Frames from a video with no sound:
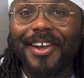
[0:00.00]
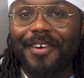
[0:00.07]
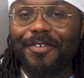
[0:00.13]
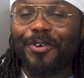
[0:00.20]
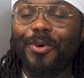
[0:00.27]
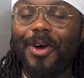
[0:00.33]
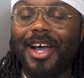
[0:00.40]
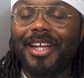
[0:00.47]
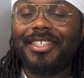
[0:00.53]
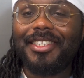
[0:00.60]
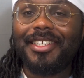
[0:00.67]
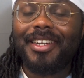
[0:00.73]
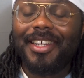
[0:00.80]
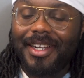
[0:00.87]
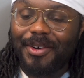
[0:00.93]
y'all for
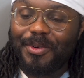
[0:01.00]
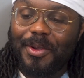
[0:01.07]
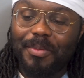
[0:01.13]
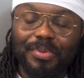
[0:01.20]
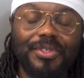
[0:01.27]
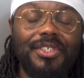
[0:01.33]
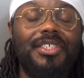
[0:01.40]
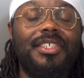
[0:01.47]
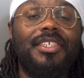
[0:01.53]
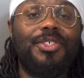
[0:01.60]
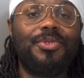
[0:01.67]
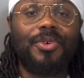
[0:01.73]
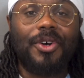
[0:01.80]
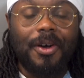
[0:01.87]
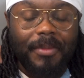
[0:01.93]
watching. We
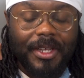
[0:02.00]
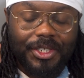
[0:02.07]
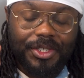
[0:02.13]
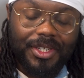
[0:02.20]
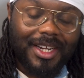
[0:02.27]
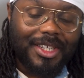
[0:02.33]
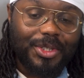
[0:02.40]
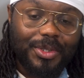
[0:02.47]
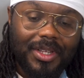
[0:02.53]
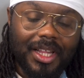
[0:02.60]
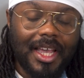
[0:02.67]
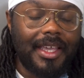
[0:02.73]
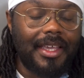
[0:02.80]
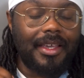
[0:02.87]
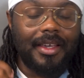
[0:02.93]
appreciate you all. Make sure you guys are
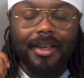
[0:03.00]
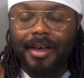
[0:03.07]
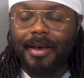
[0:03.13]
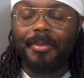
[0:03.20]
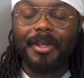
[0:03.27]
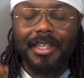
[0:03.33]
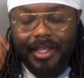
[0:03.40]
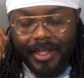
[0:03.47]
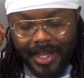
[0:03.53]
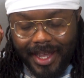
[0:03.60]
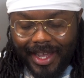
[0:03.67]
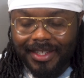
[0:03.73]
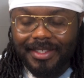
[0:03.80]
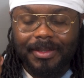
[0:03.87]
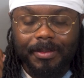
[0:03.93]
liking, commenting,
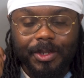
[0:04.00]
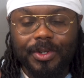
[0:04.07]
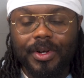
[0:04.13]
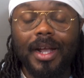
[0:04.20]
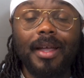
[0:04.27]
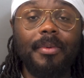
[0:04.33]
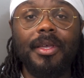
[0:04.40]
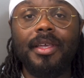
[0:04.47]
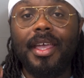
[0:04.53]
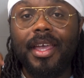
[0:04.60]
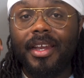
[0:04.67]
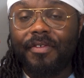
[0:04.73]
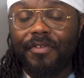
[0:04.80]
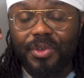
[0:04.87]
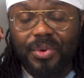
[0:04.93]
and subscribing.
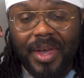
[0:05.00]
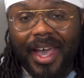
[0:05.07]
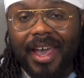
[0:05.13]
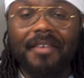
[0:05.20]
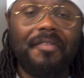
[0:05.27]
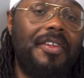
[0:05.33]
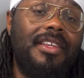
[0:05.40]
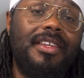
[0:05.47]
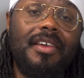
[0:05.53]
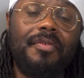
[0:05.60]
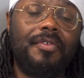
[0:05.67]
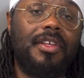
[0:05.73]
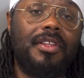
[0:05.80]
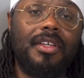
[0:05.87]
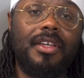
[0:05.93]
And if you haven't,
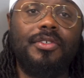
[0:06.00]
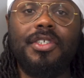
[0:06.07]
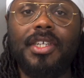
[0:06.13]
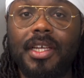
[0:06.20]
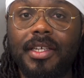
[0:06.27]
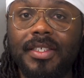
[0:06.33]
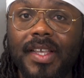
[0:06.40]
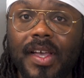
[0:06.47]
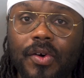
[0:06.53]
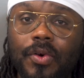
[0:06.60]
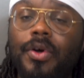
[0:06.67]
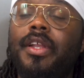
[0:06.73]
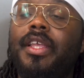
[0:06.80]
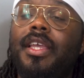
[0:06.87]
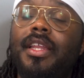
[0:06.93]
definitely go check us
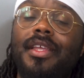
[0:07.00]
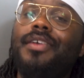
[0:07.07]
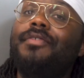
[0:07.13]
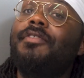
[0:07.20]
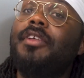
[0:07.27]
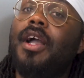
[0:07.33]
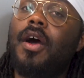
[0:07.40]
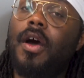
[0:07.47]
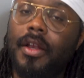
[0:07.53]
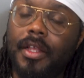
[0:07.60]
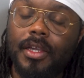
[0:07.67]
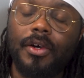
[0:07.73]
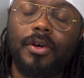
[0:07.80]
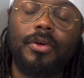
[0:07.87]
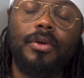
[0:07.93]
out on any of the
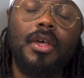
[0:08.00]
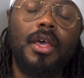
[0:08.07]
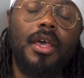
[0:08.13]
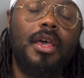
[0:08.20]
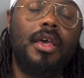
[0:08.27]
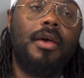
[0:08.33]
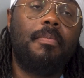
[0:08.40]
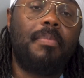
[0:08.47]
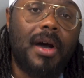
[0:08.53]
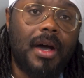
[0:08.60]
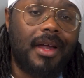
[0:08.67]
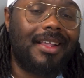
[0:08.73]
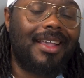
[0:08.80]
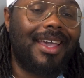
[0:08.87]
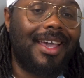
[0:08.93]
audio
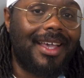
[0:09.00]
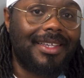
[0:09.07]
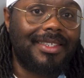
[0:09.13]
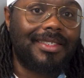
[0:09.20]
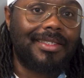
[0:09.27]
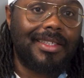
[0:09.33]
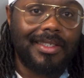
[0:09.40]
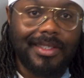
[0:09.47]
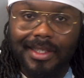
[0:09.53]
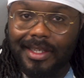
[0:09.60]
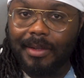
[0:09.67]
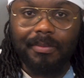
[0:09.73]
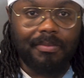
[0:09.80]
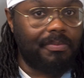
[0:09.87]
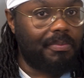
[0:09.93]
podcasts
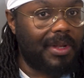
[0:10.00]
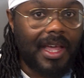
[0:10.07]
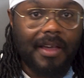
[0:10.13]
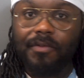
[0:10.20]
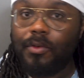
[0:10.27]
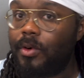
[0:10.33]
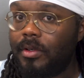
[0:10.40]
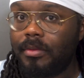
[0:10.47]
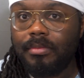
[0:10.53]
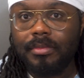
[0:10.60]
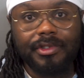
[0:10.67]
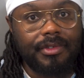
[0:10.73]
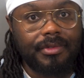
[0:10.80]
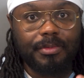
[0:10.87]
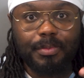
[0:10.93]
listening
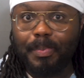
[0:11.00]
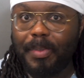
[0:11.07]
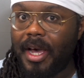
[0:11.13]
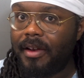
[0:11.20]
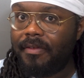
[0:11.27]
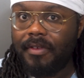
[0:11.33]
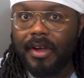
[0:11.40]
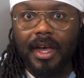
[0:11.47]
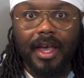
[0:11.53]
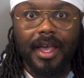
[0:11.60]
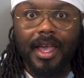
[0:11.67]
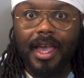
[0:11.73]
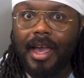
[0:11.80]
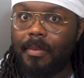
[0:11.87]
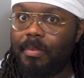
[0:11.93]
platforms:
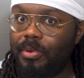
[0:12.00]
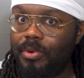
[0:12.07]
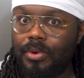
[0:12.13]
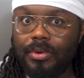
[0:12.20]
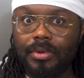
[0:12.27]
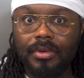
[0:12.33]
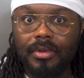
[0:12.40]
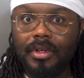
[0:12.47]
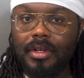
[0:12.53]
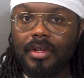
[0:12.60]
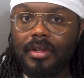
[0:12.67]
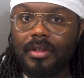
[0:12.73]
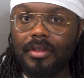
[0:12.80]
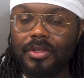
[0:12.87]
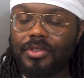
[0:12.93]
Spotify, Apple.
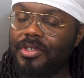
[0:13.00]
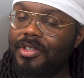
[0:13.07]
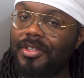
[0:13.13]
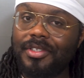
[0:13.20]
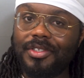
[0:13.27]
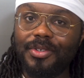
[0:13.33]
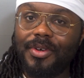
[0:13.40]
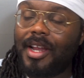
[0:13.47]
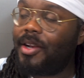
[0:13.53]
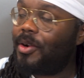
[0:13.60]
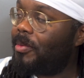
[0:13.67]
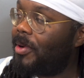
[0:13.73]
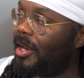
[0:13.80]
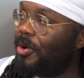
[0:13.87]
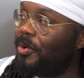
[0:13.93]
Those are the only two I
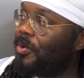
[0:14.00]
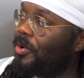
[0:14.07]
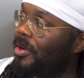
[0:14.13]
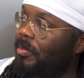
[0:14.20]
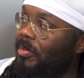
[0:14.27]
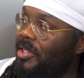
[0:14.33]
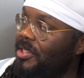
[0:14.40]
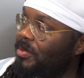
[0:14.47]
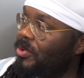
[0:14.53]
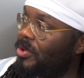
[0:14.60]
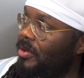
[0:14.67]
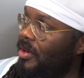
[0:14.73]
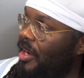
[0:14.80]
know, but I know we're on a bunch more,